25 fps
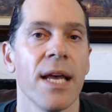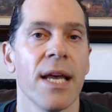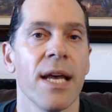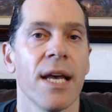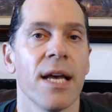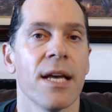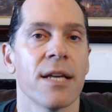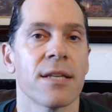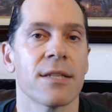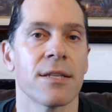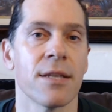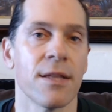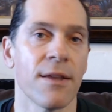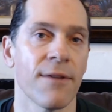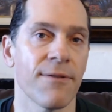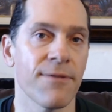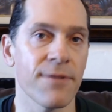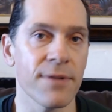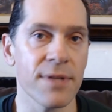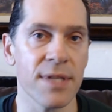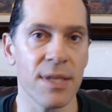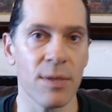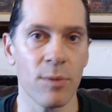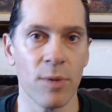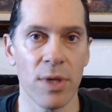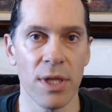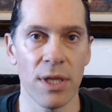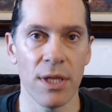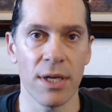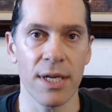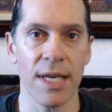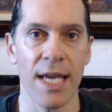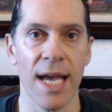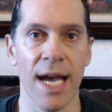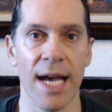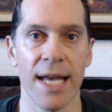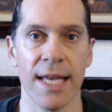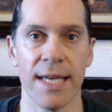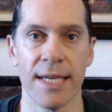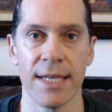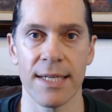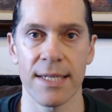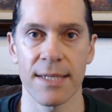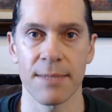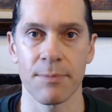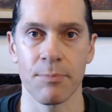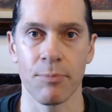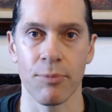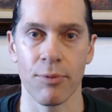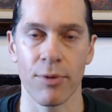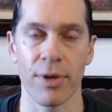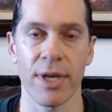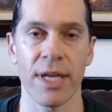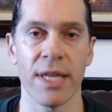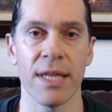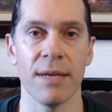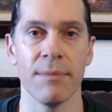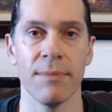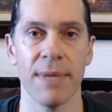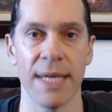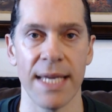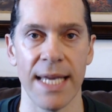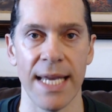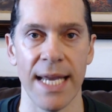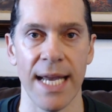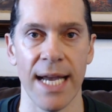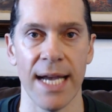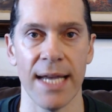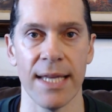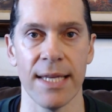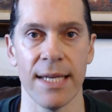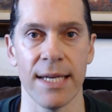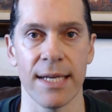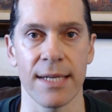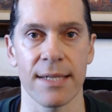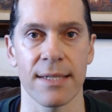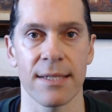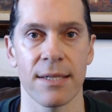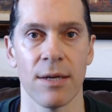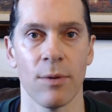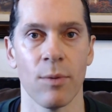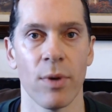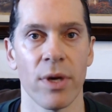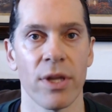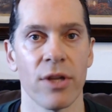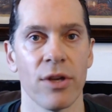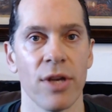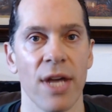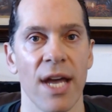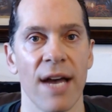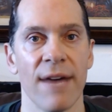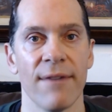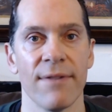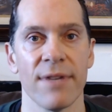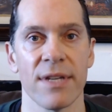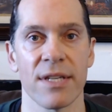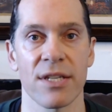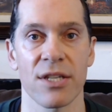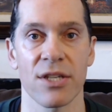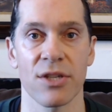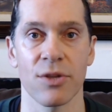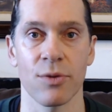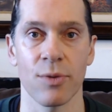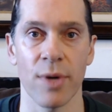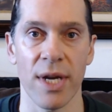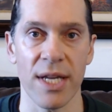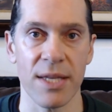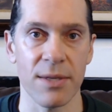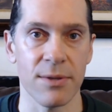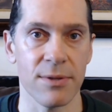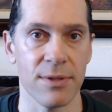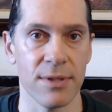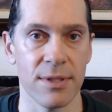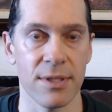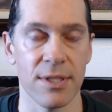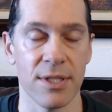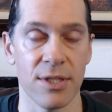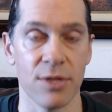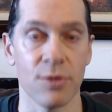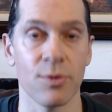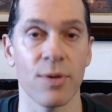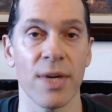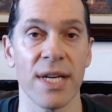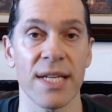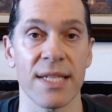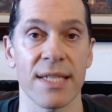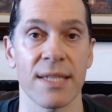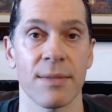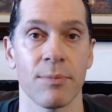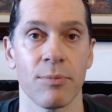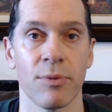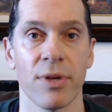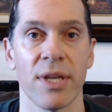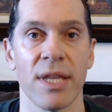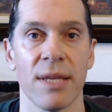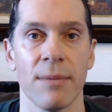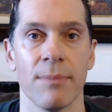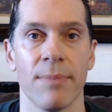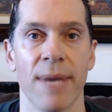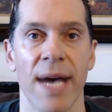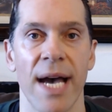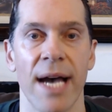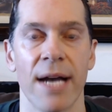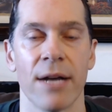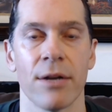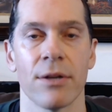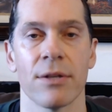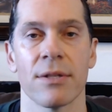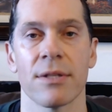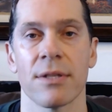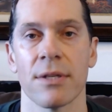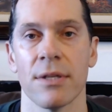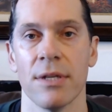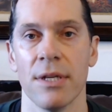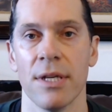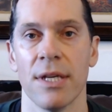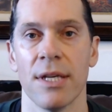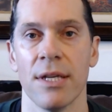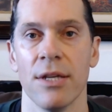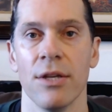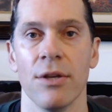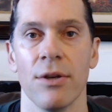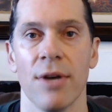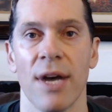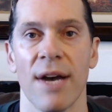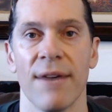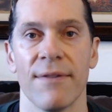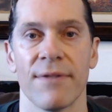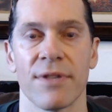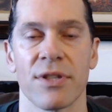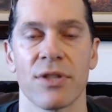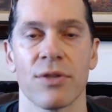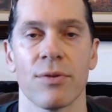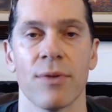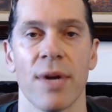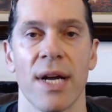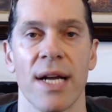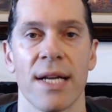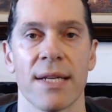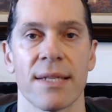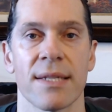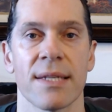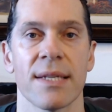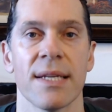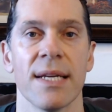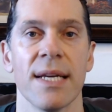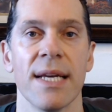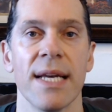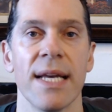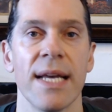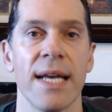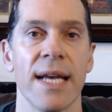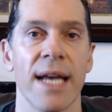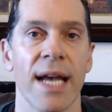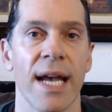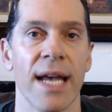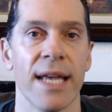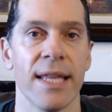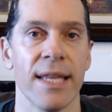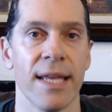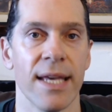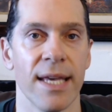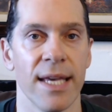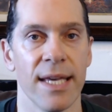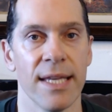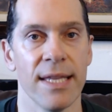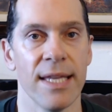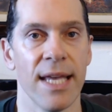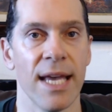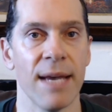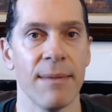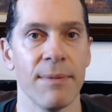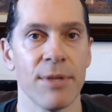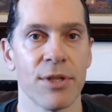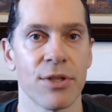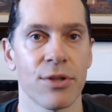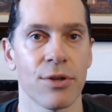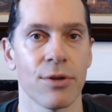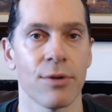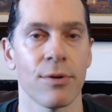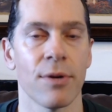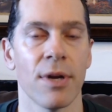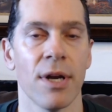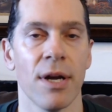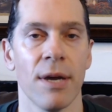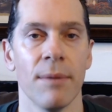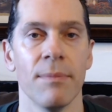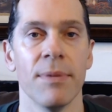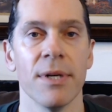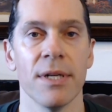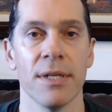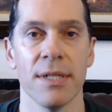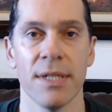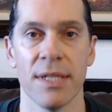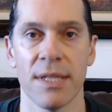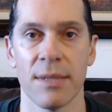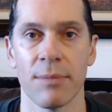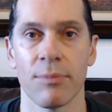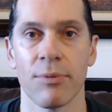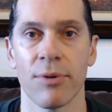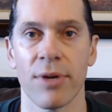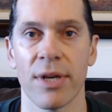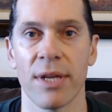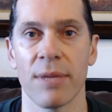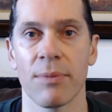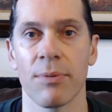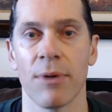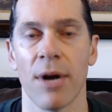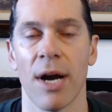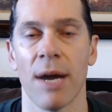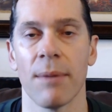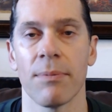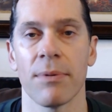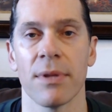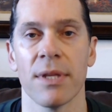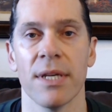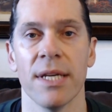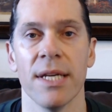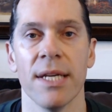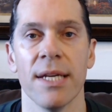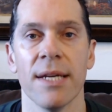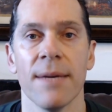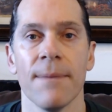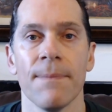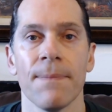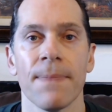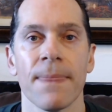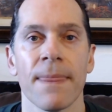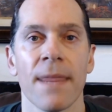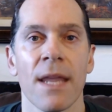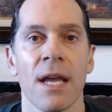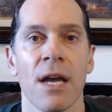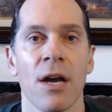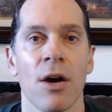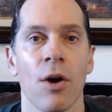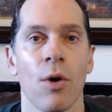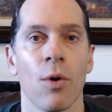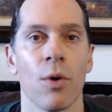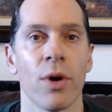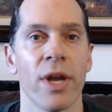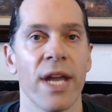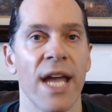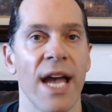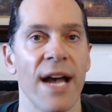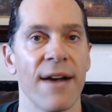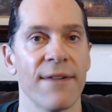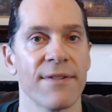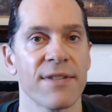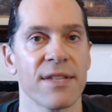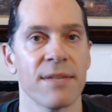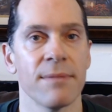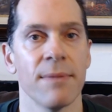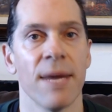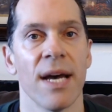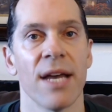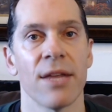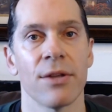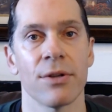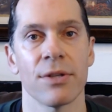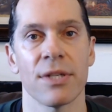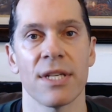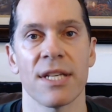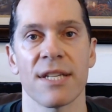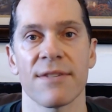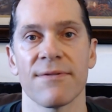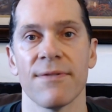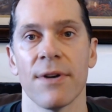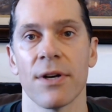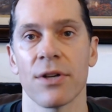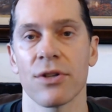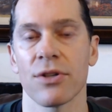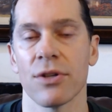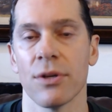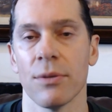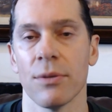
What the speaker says: So the first thing we look at is breathing mechanics. So whether you have a stressed breathing pattern, so you have stress, and it inhibits your ability to breathe properly, or you have some other dysfunctional